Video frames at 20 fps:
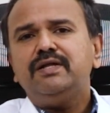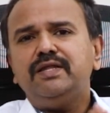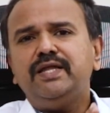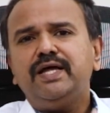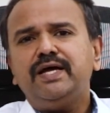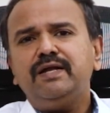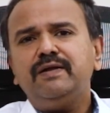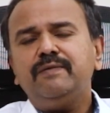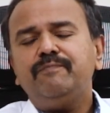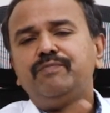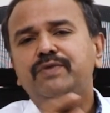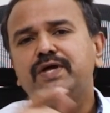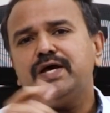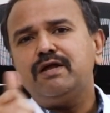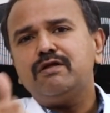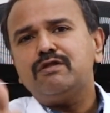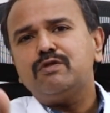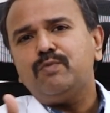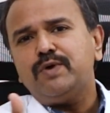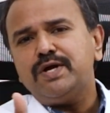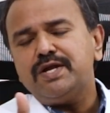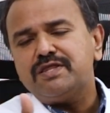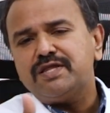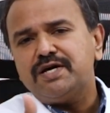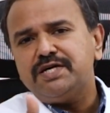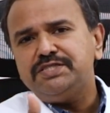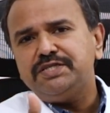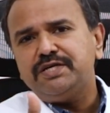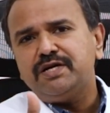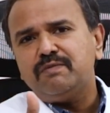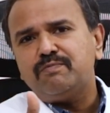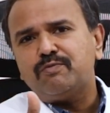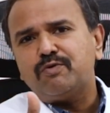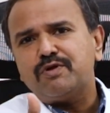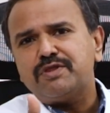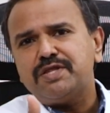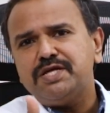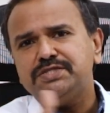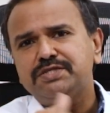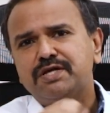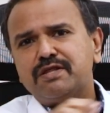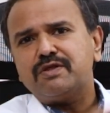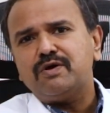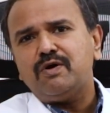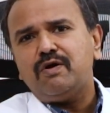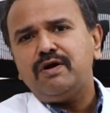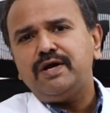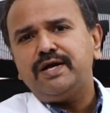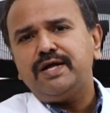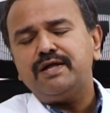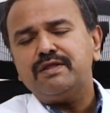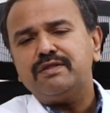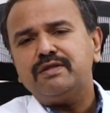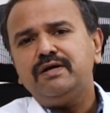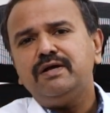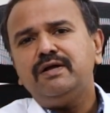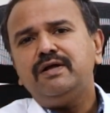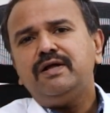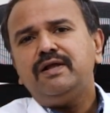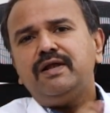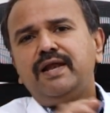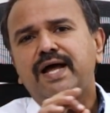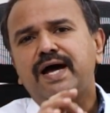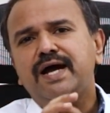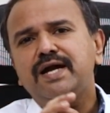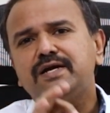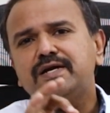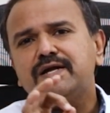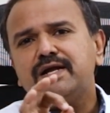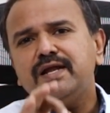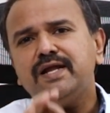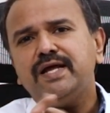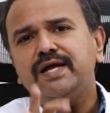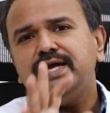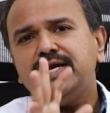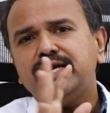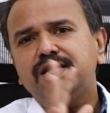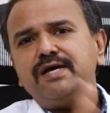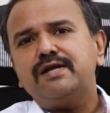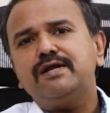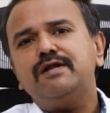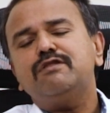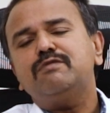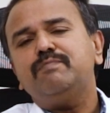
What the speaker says: then there is one surgical procedure called as lateral internal